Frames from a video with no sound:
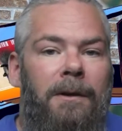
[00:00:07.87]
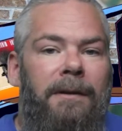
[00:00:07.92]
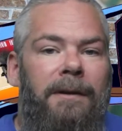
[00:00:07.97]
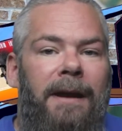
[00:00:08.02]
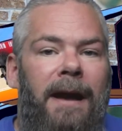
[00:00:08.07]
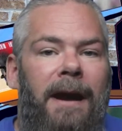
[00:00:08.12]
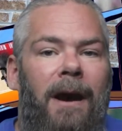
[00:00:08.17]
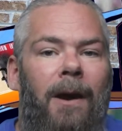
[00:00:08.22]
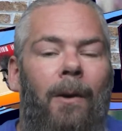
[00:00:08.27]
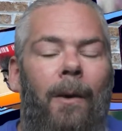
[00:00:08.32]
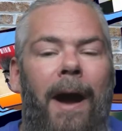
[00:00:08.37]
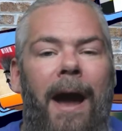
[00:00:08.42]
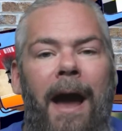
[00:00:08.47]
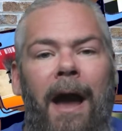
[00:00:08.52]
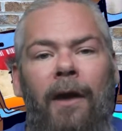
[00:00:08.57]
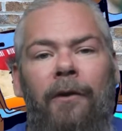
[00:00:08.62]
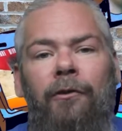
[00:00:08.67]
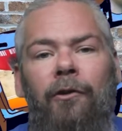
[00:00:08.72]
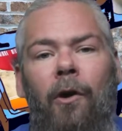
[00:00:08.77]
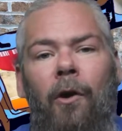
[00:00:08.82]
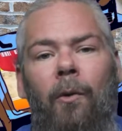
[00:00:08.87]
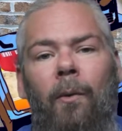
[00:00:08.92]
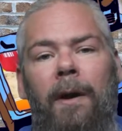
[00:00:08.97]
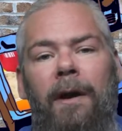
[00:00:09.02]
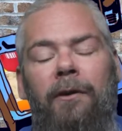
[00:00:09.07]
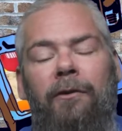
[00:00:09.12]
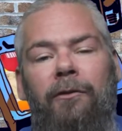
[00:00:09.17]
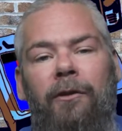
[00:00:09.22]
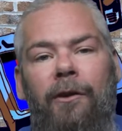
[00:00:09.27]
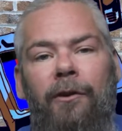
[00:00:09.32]
Now, as
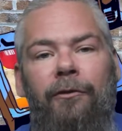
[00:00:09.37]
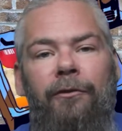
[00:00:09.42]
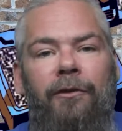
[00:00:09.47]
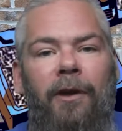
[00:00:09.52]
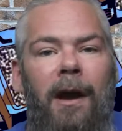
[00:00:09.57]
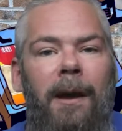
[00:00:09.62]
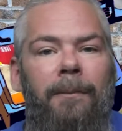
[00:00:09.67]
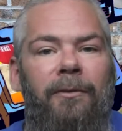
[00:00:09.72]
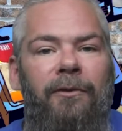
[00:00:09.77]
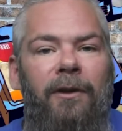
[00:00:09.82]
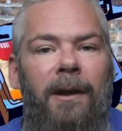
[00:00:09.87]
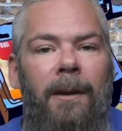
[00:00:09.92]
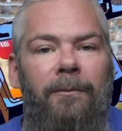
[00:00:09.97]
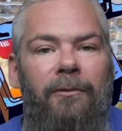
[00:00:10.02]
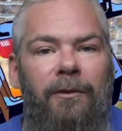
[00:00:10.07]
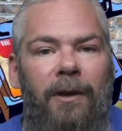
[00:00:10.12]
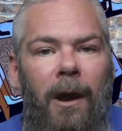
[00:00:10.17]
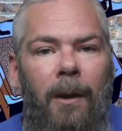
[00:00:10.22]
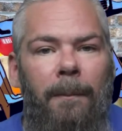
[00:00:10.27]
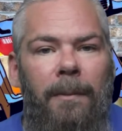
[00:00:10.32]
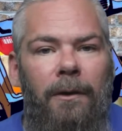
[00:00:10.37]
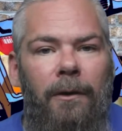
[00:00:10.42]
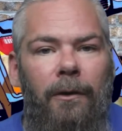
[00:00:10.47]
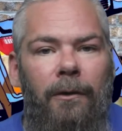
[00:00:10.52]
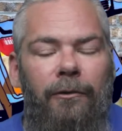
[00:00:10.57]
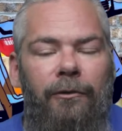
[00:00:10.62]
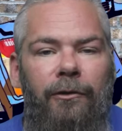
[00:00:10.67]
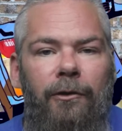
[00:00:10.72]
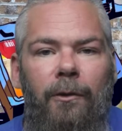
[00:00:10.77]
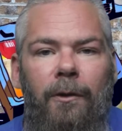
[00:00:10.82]
always, there's timestamps down
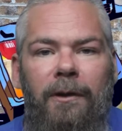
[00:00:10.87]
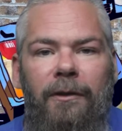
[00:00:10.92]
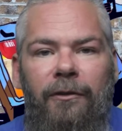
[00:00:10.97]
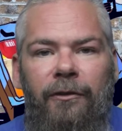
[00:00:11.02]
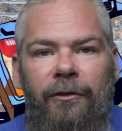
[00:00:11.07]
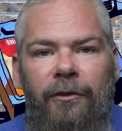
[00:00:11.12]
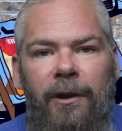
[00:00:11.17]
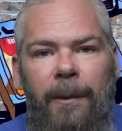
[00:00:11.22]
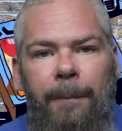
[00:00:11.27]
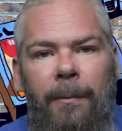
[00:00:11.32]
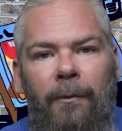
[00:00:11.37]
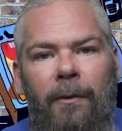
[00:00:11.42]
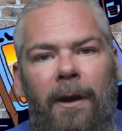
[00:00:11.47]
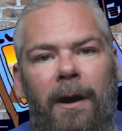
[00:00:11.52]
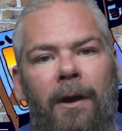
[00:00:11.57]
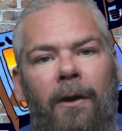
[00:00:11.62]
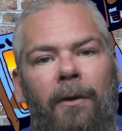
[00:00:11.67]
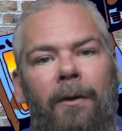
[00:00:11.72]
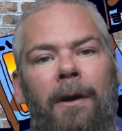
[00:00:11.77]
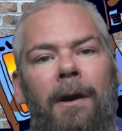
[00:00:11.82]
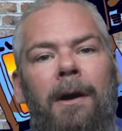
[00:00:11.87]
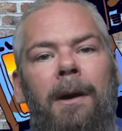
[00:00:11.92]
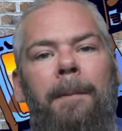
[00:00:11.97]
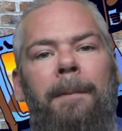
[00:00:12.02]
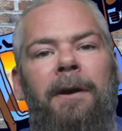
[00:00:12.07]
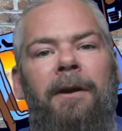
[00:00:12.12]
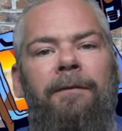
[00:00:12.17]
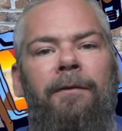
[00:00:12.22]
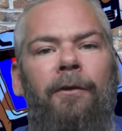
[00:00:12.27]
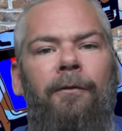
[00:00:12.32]
below so you can skip around,
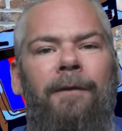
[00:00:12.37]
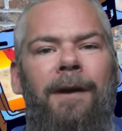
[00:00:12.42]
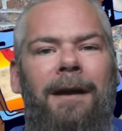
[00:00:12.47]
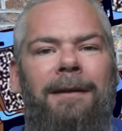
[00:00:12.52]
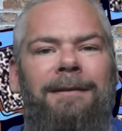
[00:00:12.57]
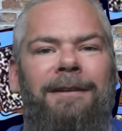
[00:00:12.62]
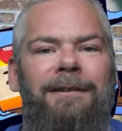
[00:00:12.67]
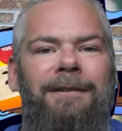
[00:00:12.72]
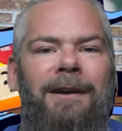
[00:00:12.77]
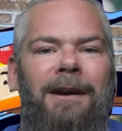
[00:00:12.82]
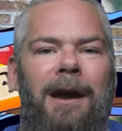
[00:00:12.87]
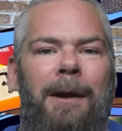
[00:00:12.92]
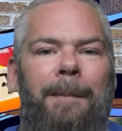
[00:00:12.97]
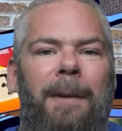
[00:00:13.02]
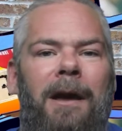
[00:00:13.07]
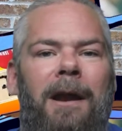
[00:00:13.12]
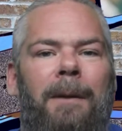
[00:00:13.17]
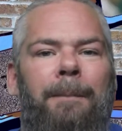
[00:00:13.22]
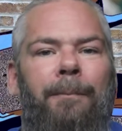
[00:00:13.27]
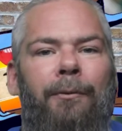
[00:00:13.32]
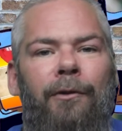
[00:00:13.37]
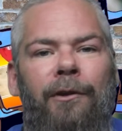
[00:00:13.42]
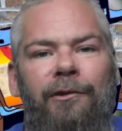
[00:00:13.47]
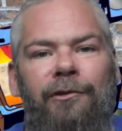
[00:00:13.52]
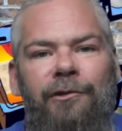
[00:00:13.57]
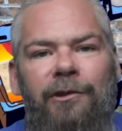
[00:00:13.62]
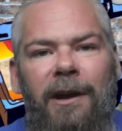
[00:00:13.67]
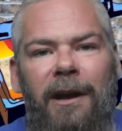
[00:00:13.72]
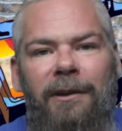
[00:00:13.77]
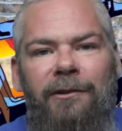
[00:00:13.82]
but if you've got the time, I'd
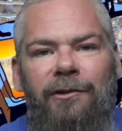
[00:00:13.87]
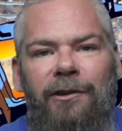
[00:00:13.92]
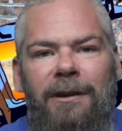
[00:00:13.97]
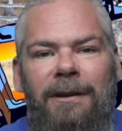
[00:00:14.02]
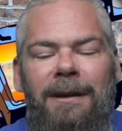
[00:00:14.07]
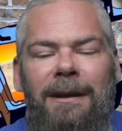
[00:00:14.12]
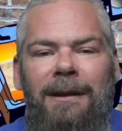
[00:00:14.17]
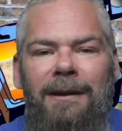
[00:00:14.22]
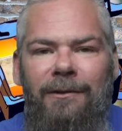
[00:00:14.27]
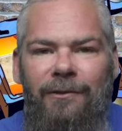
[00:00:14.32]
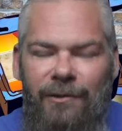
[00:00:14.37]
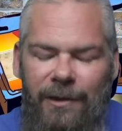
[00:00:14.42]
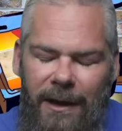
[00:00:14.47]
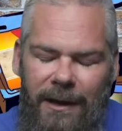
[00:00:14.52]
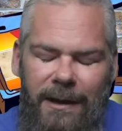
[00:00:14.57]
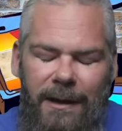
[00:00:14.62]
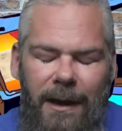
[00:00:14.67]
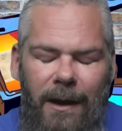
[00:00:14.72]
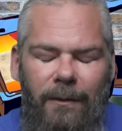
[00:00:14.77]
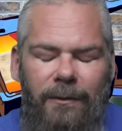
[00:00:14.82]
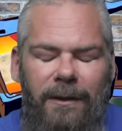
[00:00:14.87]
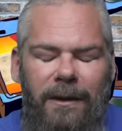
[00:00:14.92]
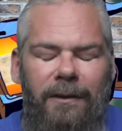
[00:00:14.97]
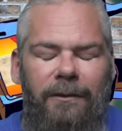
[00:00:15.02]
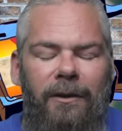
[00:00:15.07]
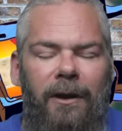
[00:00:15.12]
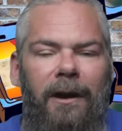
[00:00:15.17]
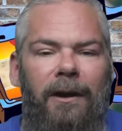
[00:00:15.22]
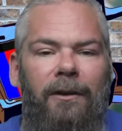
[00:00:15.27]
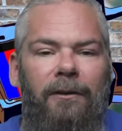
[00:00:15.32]
appreciate you checking out the
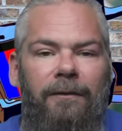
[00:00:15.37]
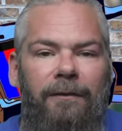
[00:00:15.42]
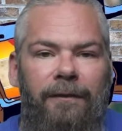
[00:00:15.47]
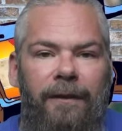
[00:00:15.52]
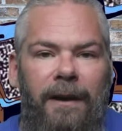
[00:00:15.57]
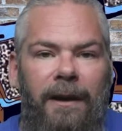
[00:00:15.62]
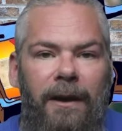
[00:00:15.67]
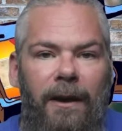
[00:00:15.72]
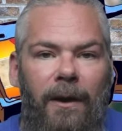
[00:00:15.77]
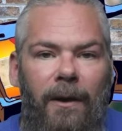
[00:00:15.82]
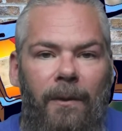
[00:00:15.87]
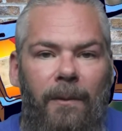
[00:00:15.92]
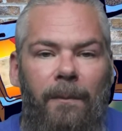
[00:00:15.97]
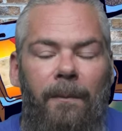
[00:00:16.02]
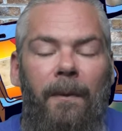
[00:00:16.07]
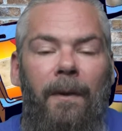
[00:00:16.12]
entire video.